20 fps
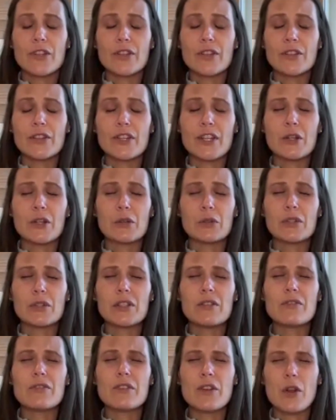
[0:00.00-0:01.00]
they
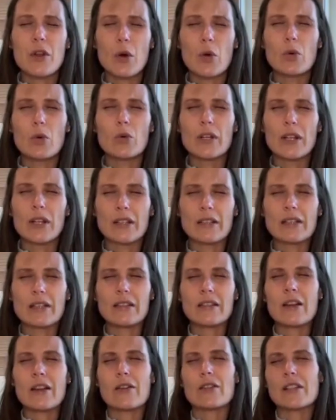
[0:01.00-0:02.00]
don't even know
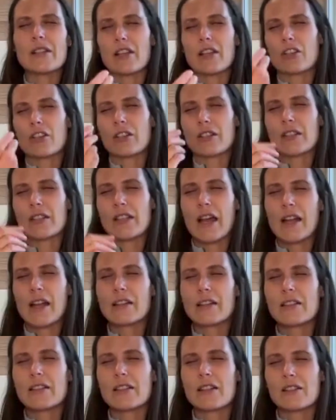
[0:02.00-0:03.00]
that there is actually
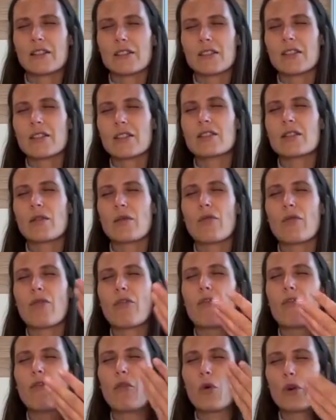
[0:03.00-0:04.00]
sadness in their
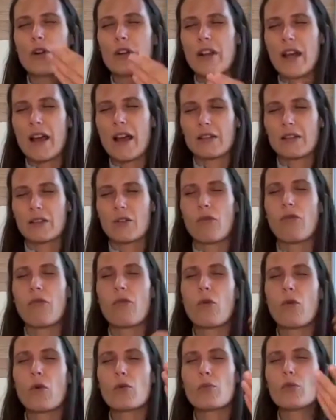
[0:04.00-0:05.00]
system for that,
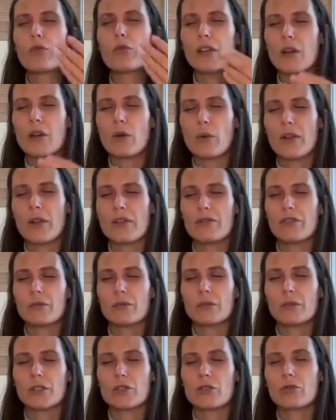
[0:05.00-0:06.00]
for moving
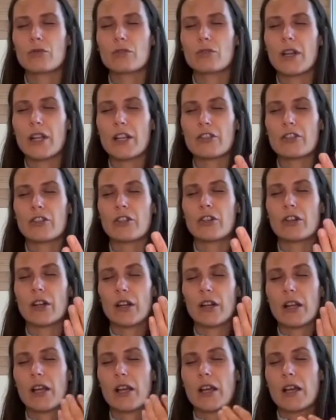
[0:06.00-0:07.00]
away from the true
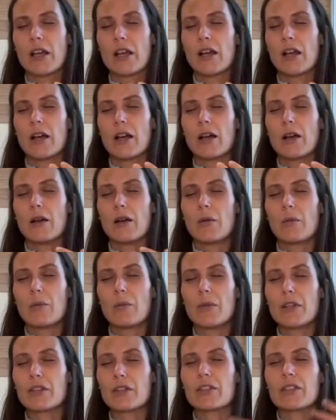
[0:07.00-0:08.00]
nature,
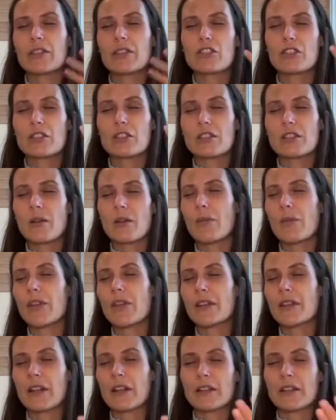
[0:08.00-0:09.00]
because it's just
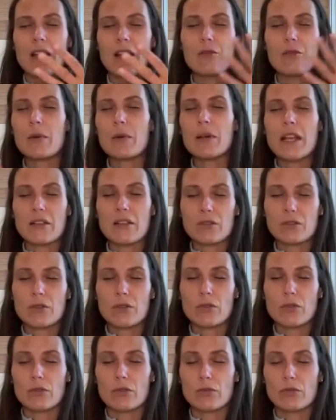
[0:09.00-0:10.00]
something that everybody
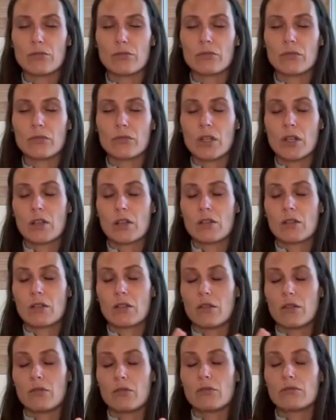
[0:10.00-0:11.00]
has to do.
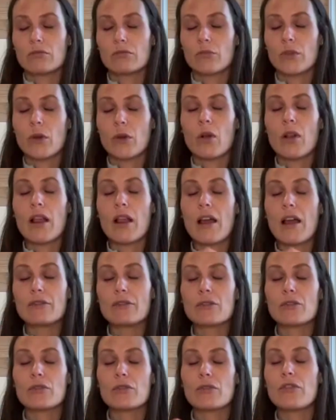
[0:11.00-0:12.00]
You know, we all
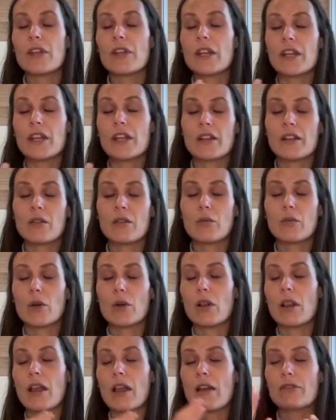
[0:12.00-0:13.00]
have to fit in.
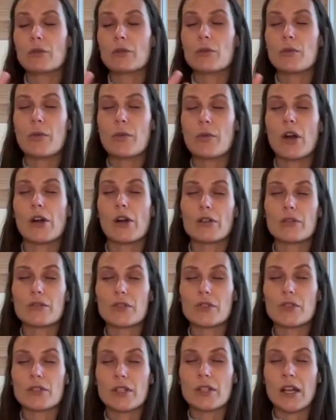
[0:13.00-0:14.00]
We all have to be part
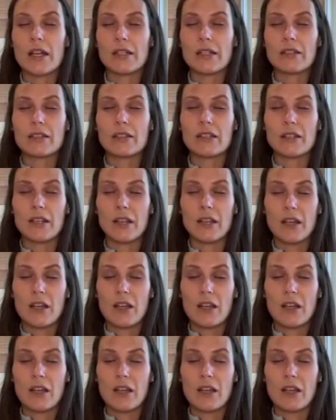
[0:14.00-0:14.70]
of society,